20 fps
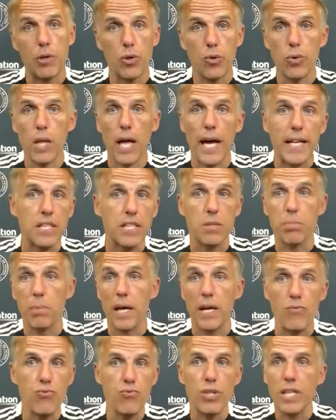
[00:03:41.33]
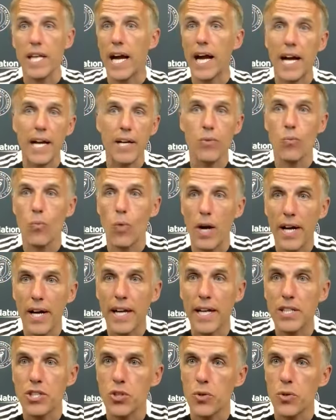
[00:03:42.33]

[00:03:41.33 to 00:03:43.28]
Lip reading: who likes to play really high and wide,